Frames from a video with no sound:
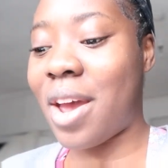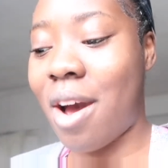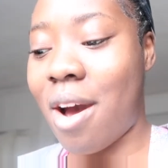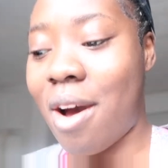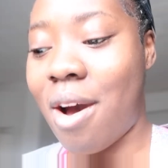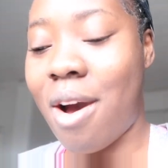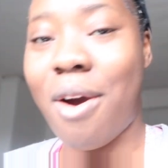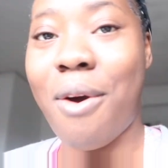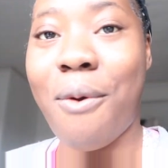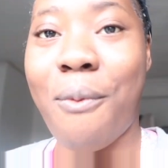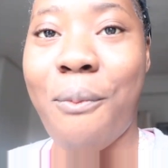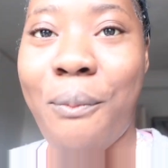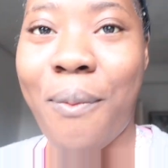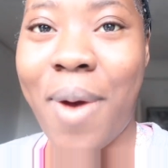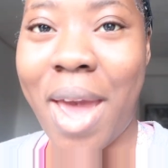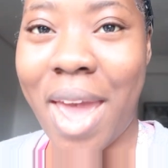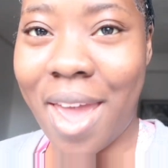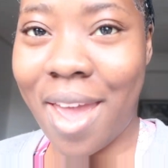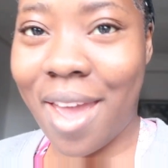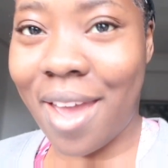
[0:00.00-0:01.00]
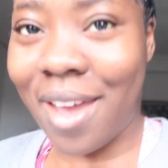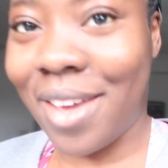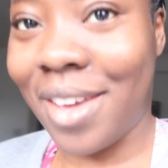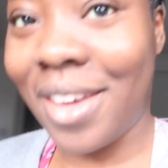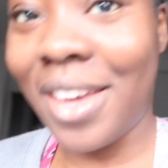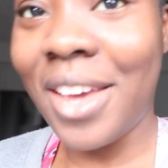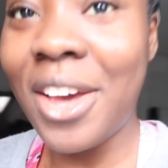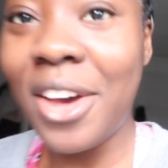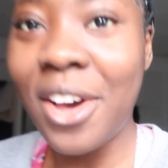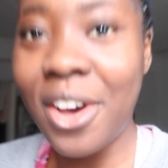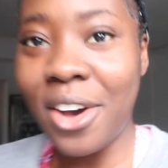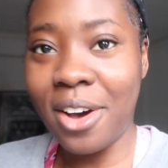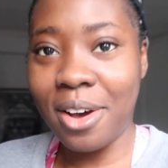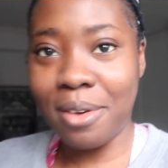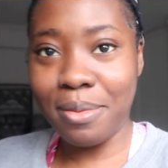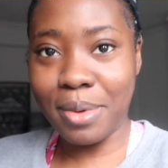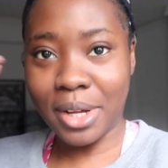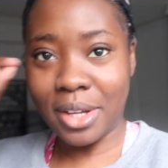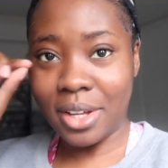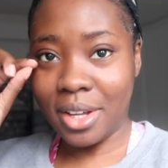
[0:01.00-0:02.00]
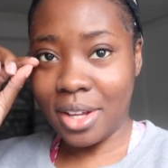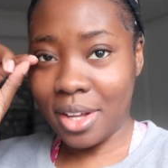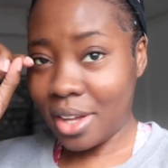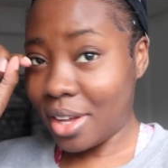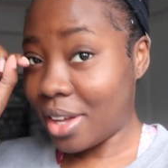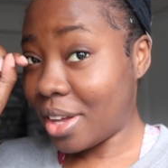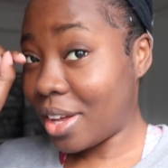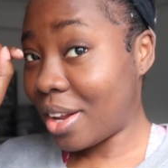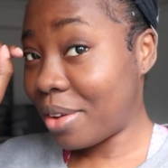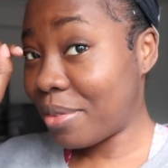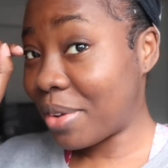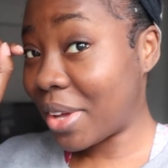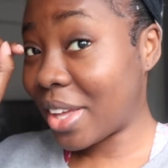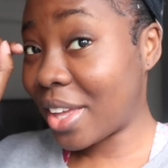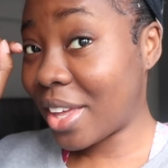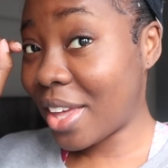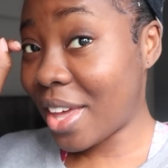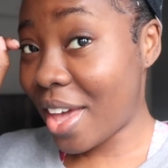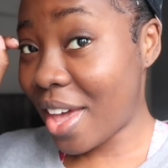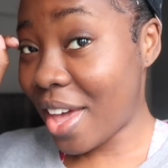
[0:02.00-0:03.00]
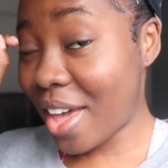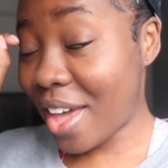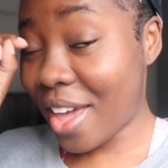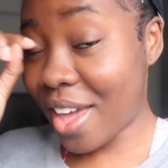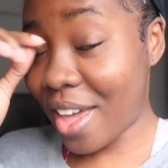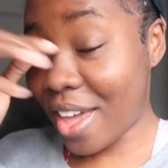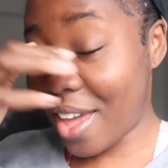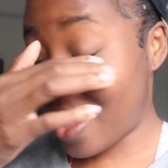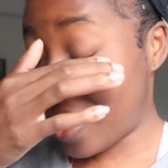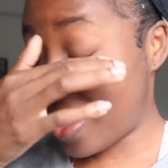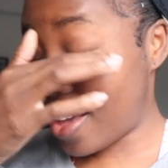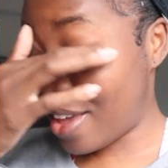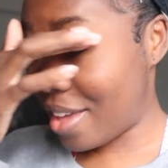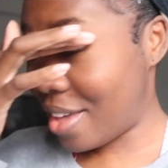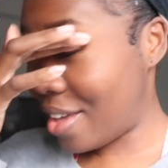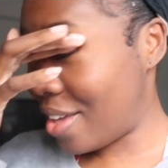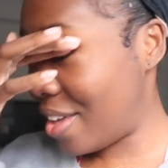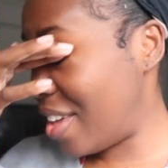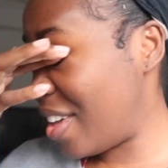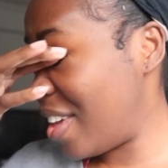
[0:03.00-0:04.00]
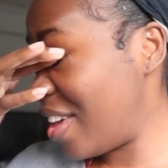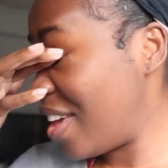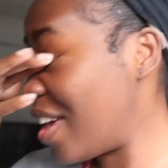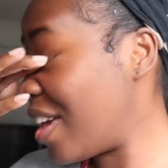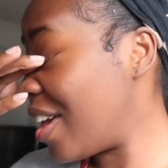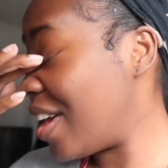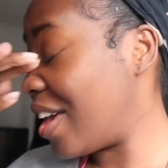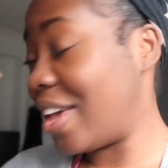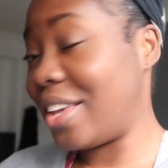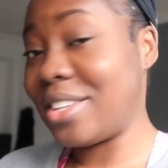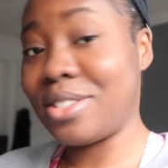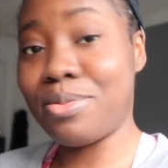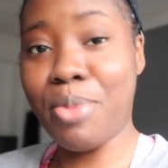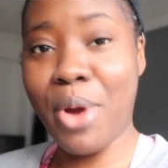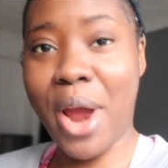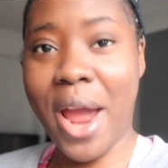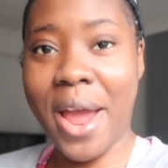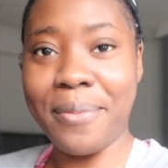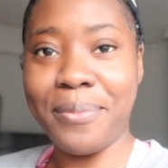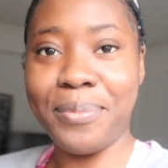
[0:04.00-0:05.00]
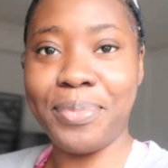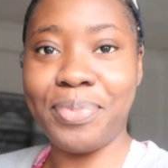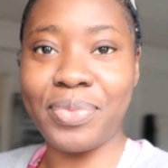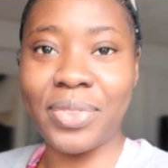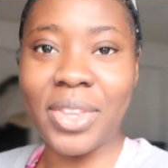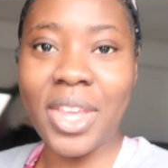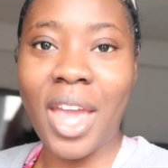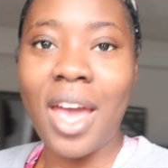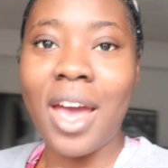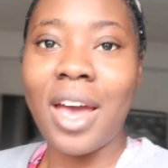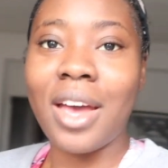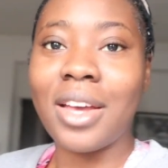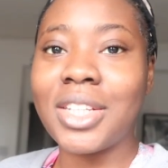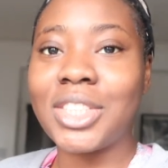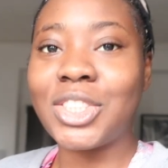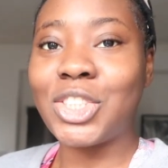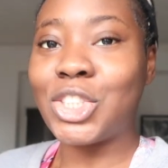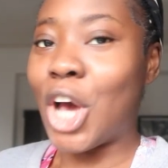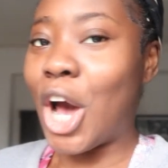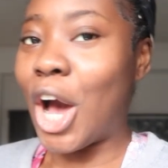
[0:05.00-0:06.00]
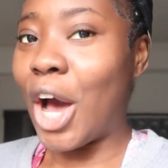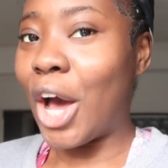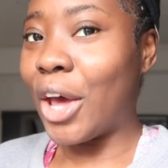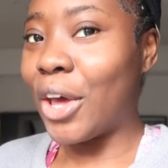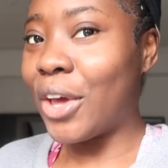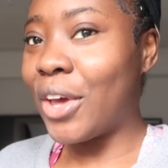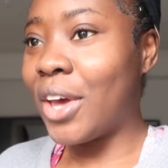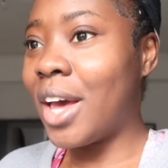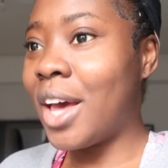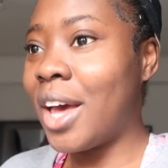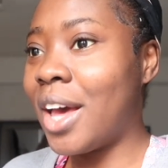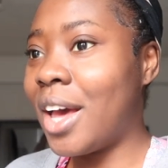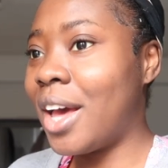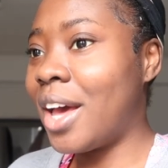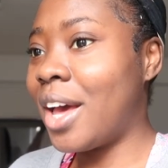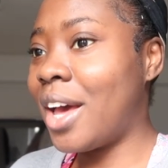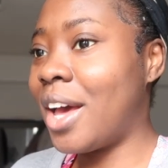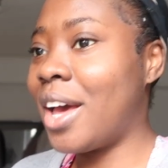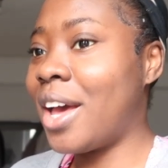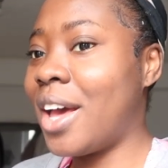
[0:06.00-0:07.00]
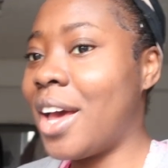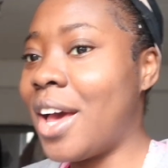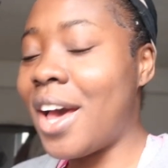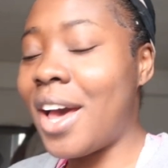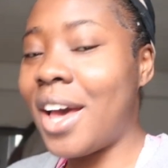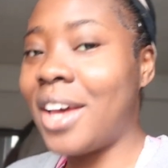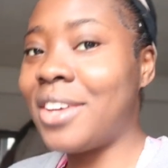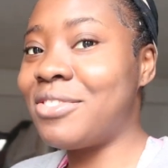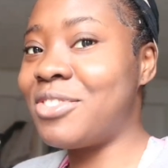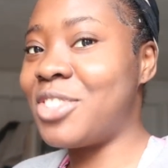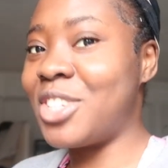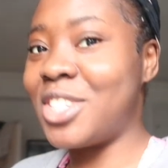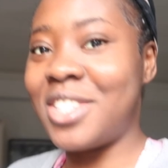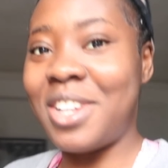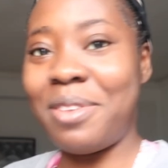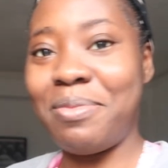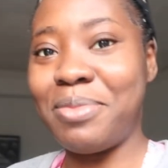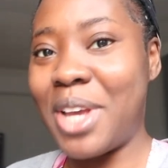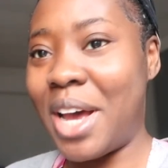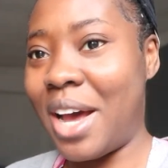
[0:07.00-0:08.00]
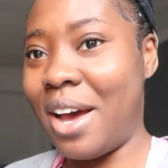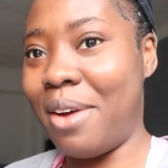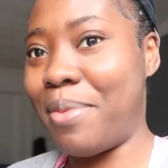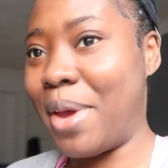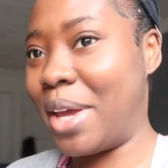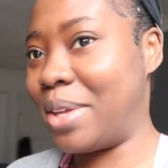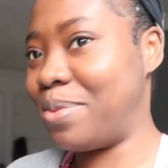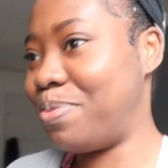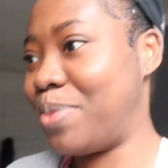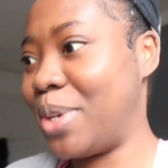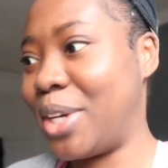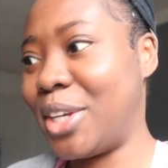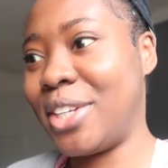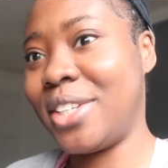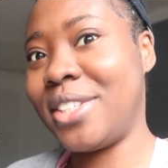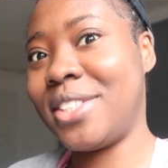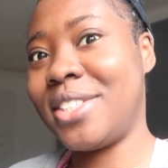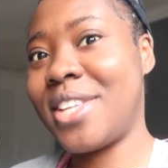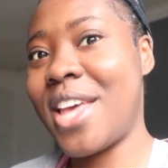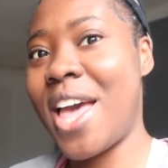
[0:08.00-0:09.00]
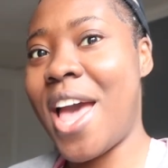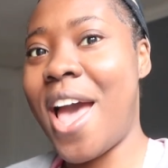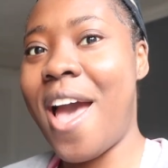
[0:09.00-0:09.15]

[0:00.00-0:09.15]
are awake. Oh my god, oh my god, it's bright. So just jumped out of bed because